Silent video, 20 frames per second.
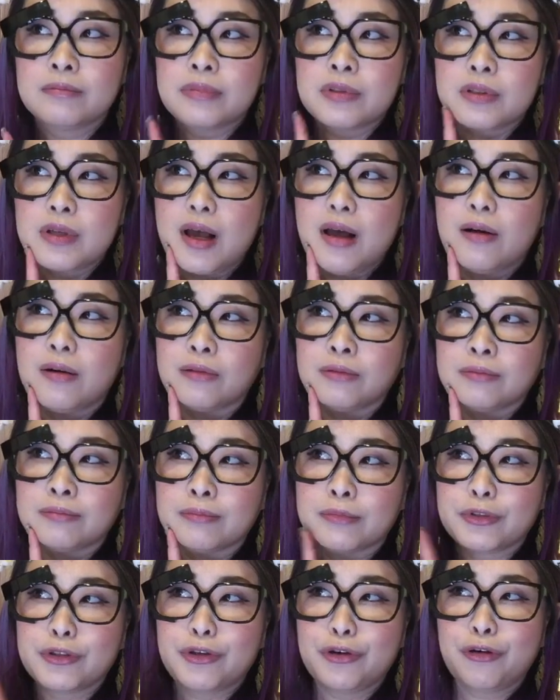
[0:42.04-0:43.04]
So,
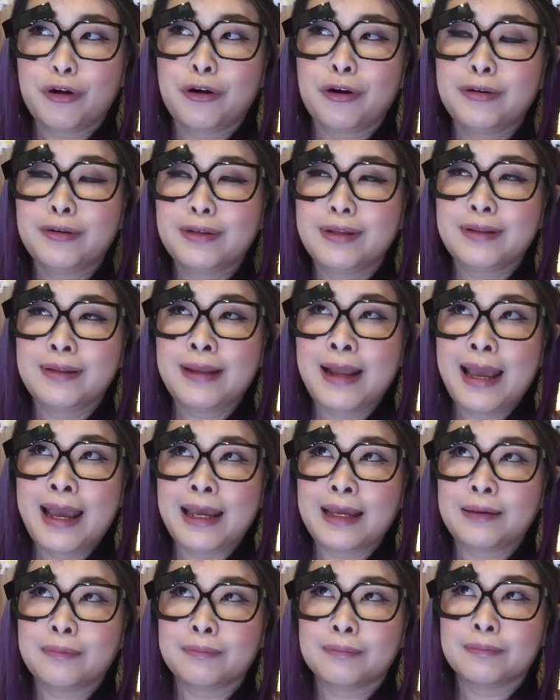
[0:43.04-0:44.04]
you heard the
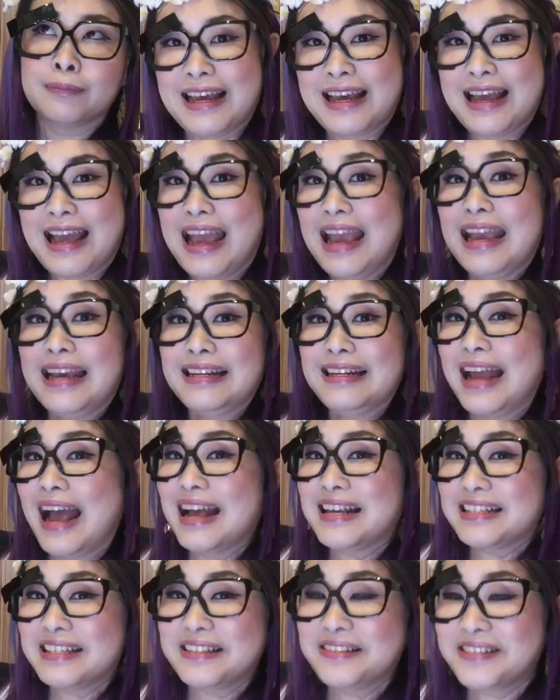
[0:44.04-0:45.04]
name. And
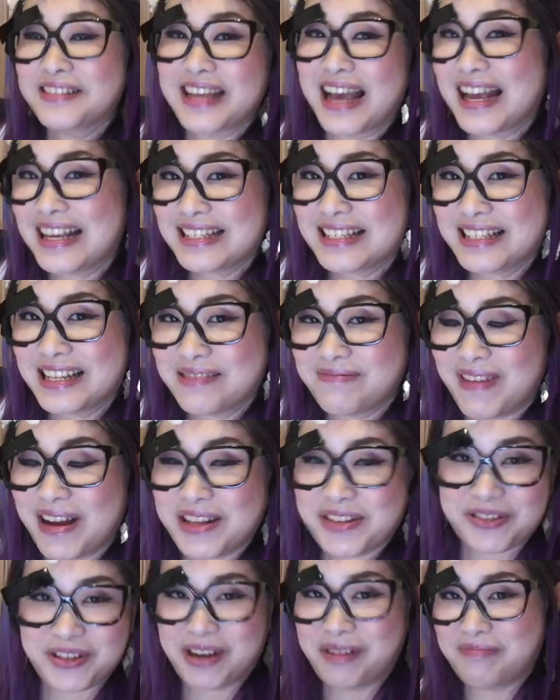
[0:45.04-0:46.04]
as you guessed it,
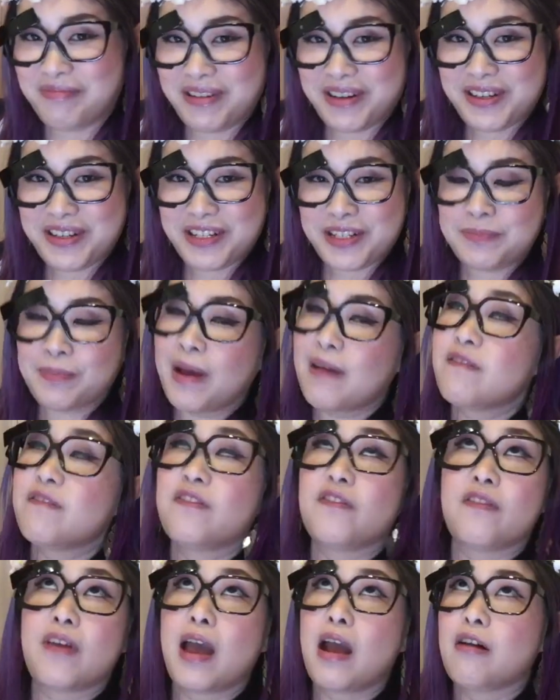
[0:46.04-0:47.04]
my dreamers, my
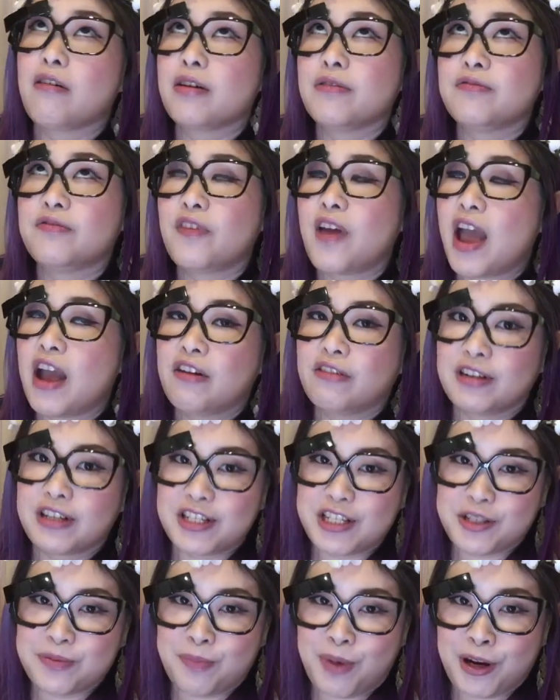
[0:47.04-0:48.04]
very, very
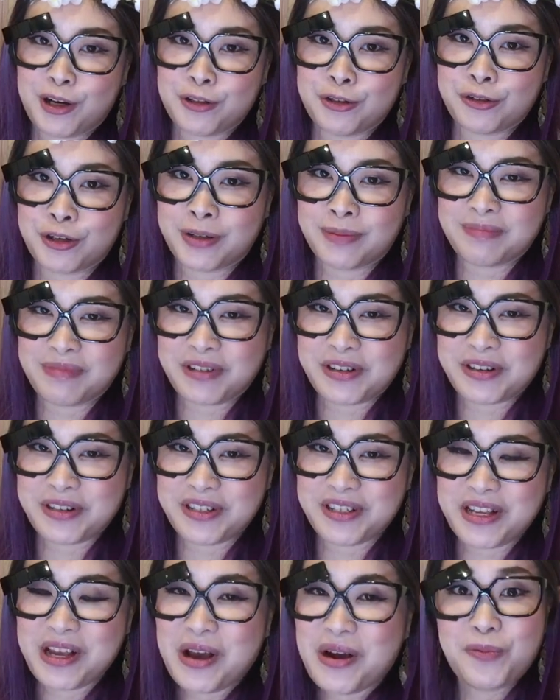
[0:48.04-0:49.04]
smart
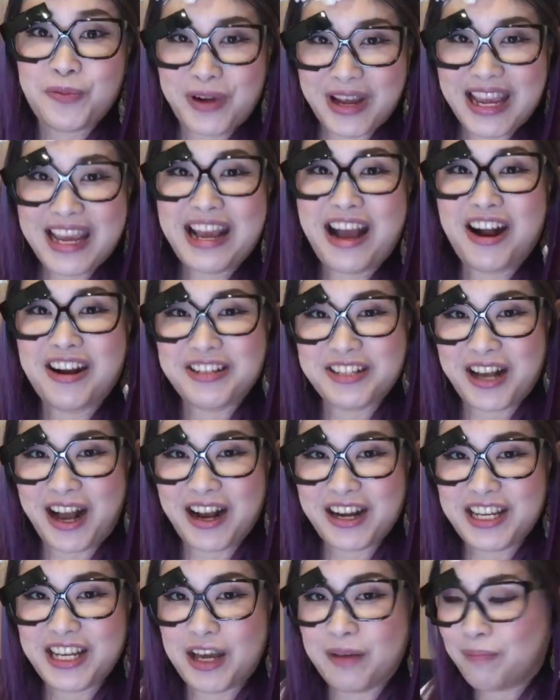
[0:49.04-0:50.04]
dreamers, we are
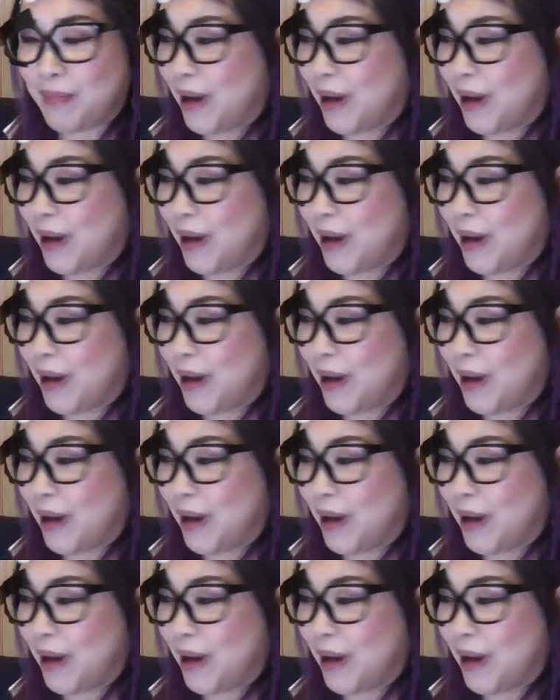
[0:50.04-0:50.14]
talking